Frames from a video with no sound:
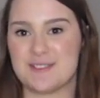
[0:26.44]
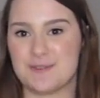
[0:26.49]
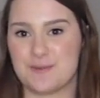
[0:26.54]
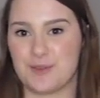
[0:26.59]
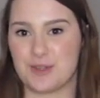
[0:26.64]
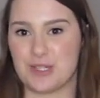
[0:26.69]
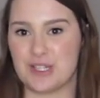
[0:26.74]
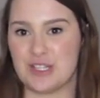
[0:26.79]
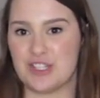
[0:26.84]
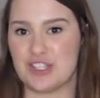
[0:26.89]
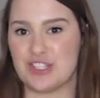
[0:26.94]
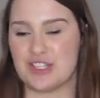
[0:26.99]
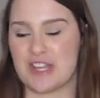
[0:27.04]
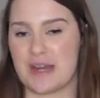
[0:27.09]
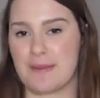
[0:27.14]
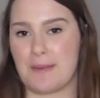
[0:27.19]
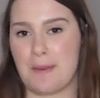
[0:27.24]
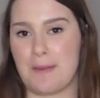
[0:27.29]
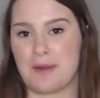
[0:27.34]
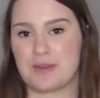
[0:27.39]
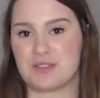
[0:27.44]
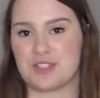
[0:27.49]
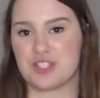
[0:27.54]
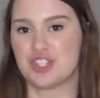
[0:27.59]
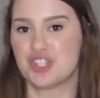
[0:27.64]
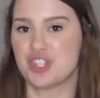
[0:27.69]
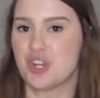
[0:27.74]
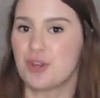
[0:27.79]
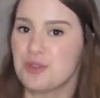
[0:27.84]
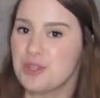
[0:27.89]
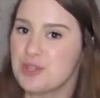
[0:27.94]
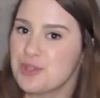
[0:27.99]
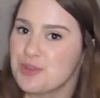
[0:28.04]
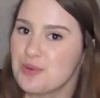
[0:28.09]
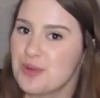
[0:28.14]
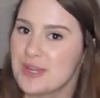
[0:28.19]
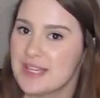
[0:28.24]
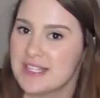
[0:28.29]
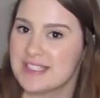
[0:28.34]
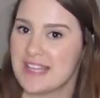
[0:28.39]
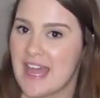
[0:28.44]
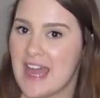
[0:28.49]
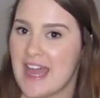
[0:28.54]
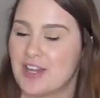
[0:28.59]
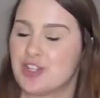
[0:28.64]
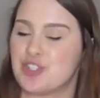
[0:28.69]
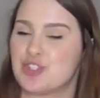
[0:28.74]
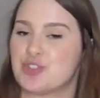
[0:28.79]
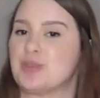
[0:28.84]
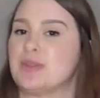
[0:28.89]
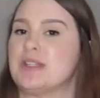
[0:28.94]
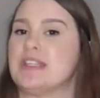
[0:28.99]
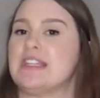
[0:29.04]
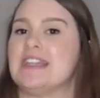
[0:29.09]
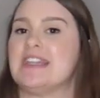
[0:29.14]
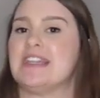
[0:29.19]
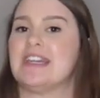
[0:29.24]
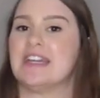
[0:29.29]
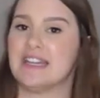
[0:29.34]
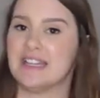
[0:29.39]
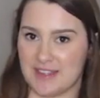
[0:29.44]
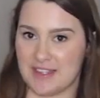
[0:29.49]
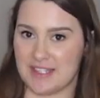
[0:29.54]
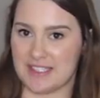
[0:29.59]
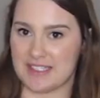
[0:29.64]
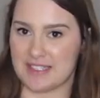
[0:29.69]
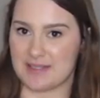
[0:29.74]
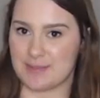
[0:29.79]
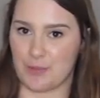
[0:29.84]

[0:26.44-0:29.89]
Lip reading: footage that I'm about to show you is actually this